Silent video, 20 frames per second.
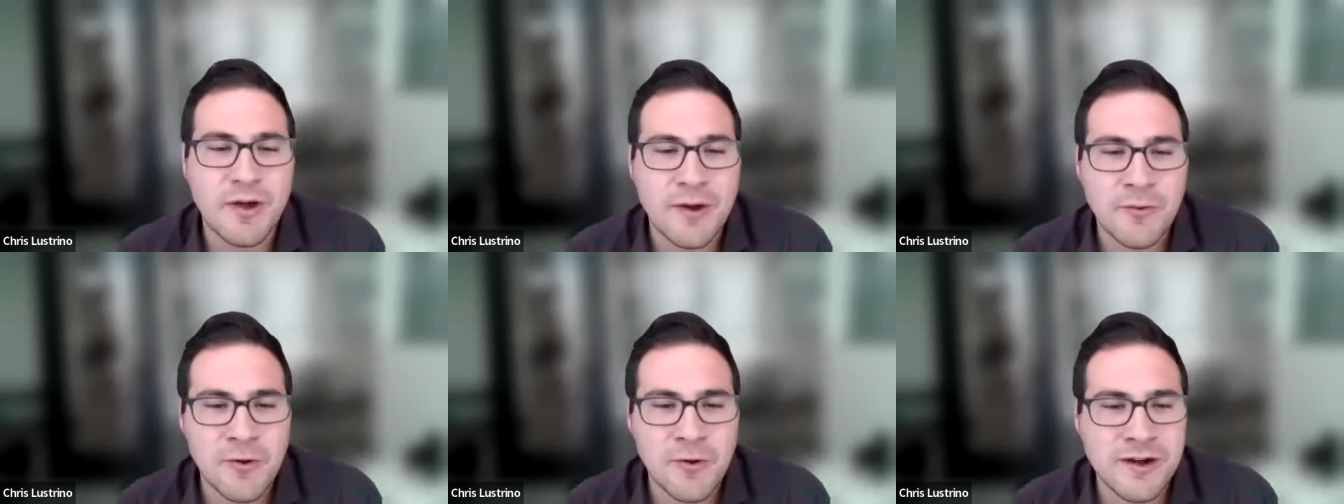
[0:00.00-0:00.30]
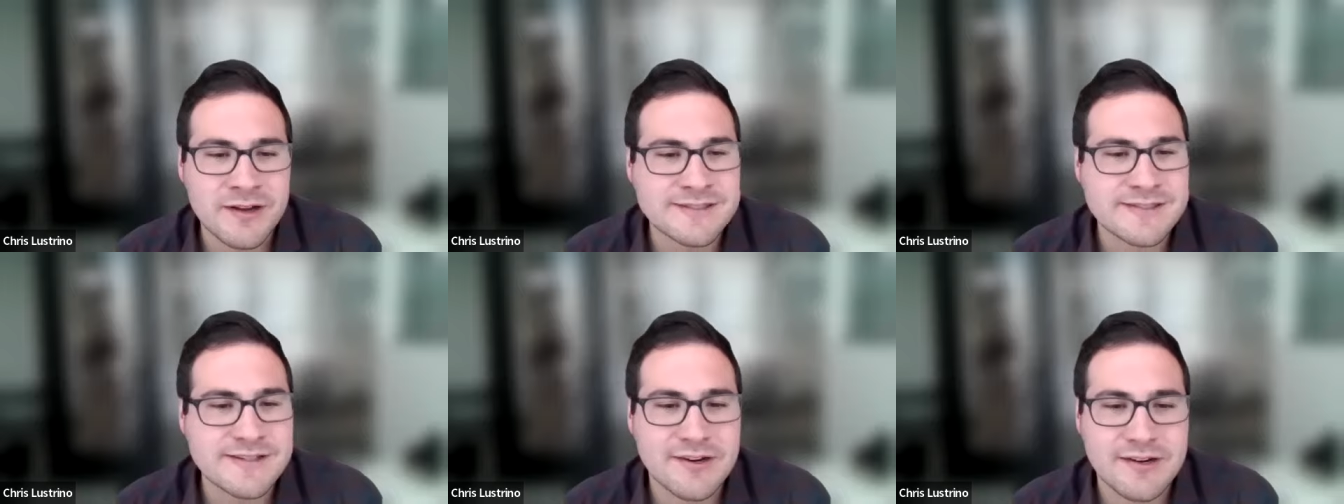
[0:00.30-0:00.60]
I
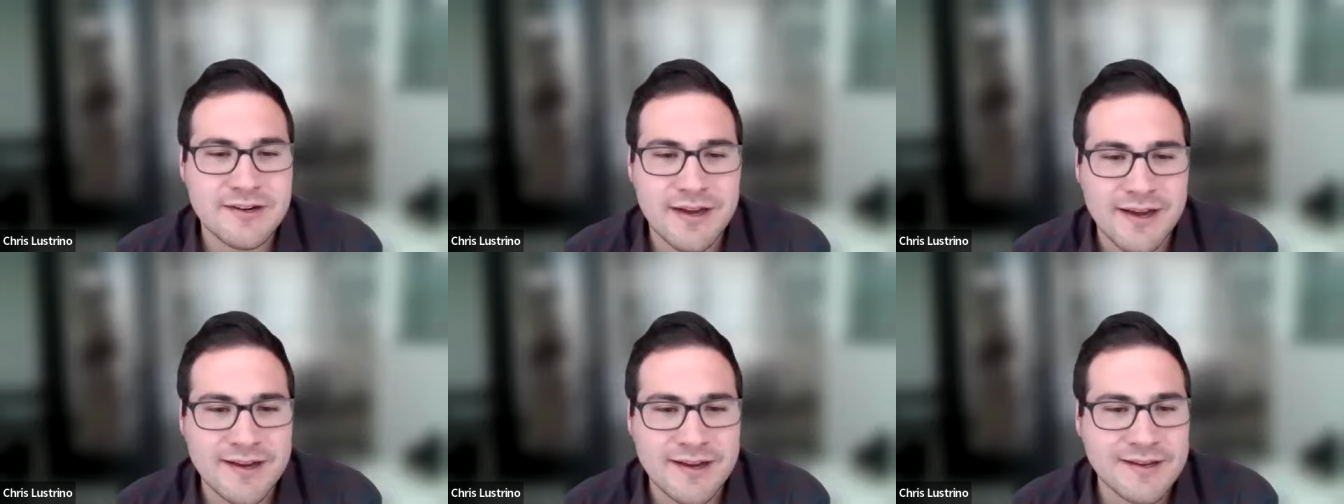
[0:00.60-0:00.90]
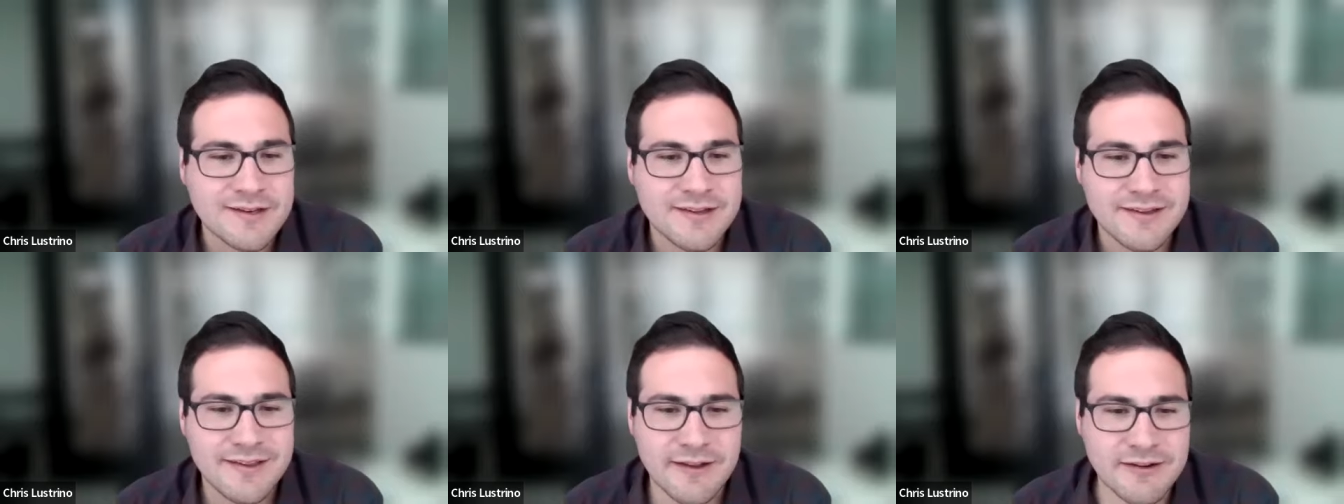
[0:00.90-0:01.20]
want to start
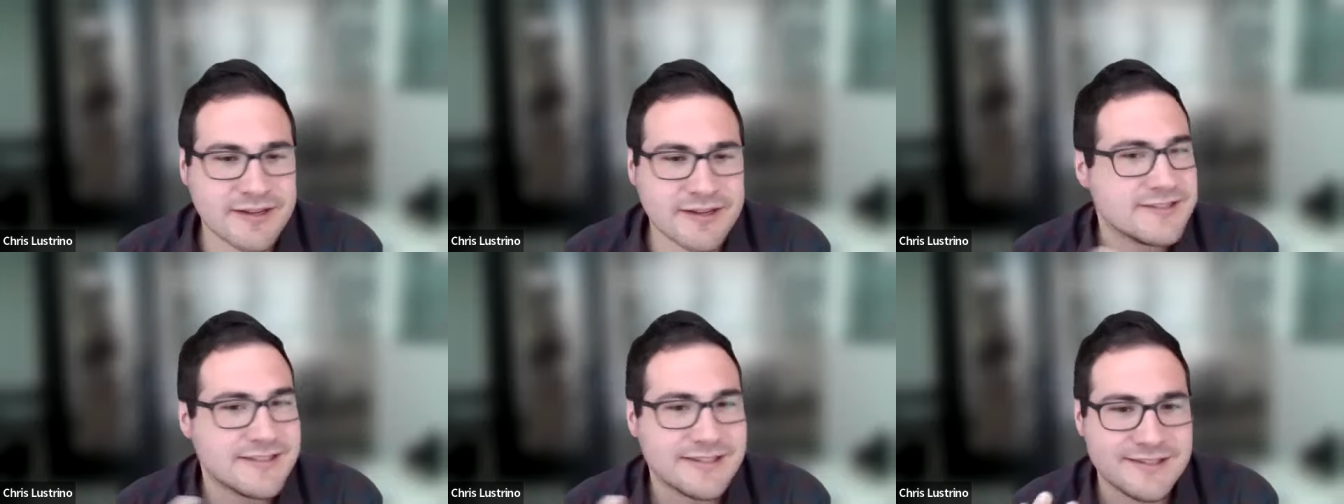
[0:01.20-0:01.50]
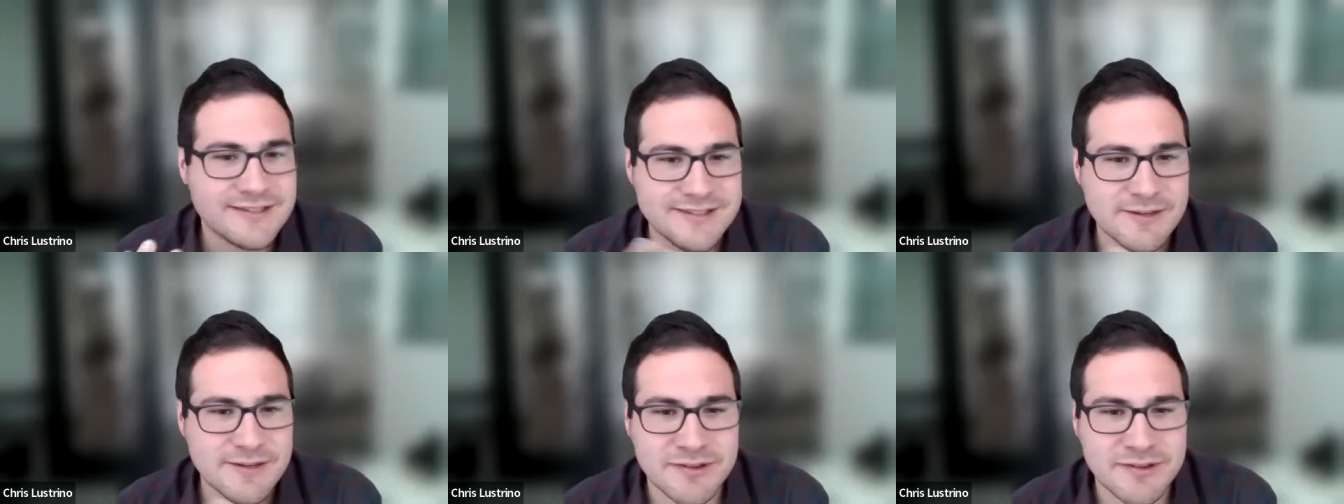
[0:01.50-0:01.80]
getting to them because
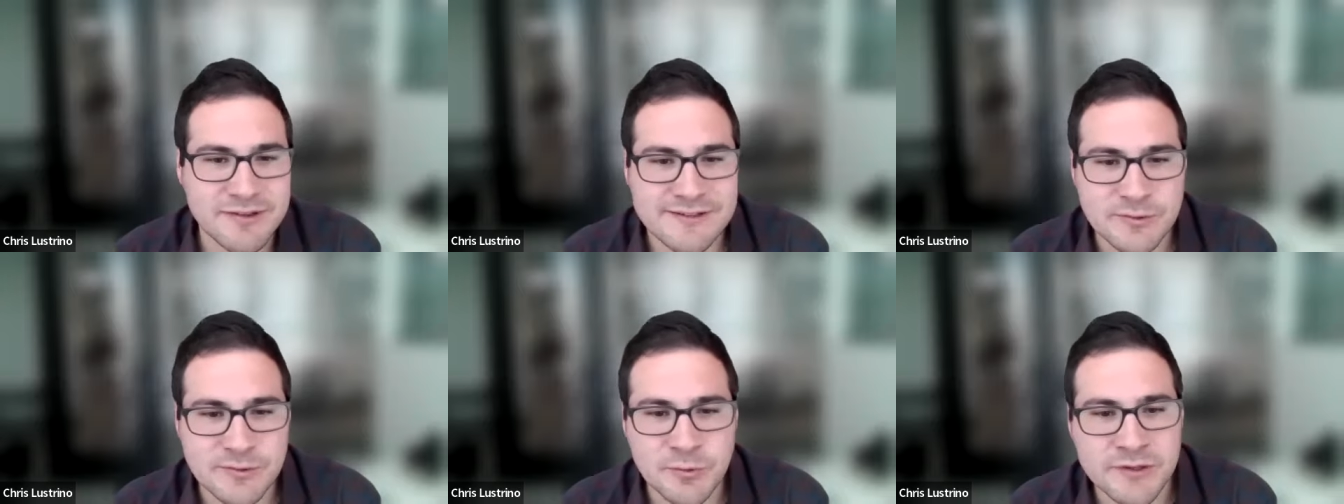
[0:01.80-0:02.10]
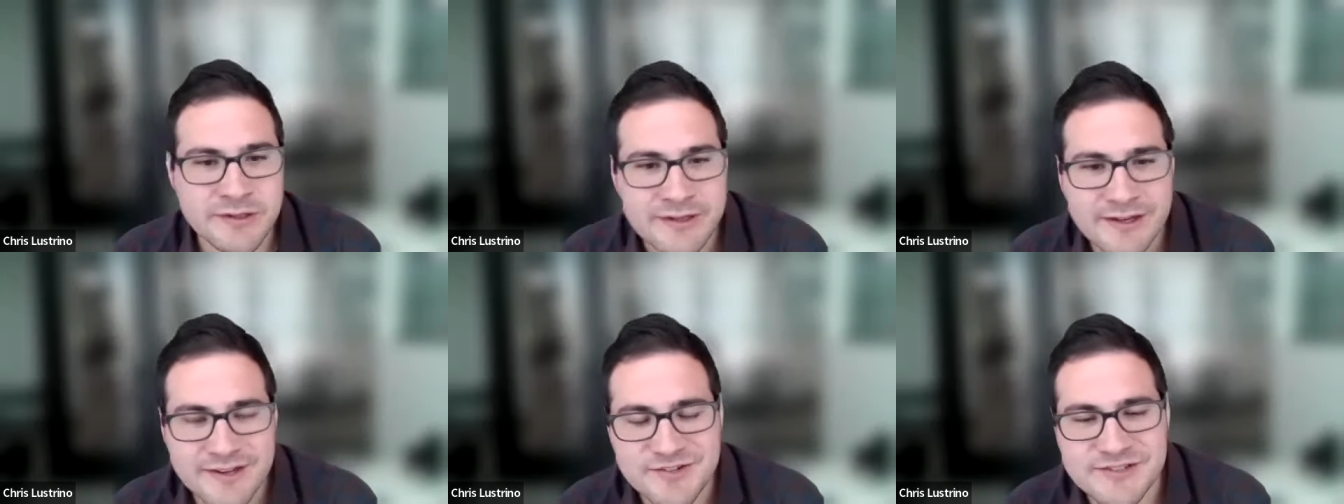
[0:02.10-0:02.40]
some of these are
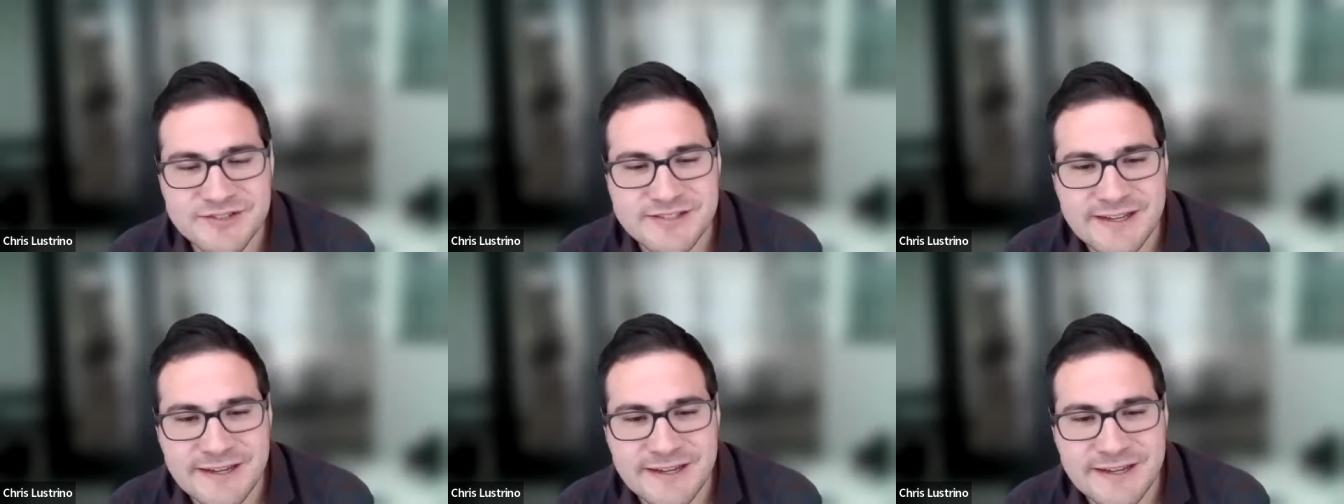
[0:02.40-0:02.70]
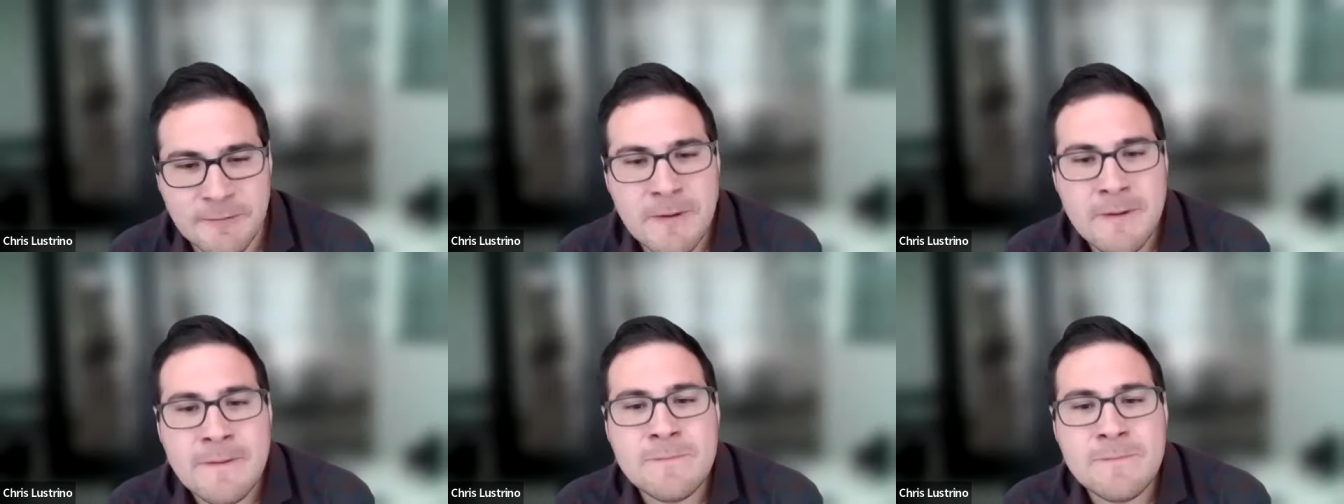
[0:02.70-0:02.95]
really interesting.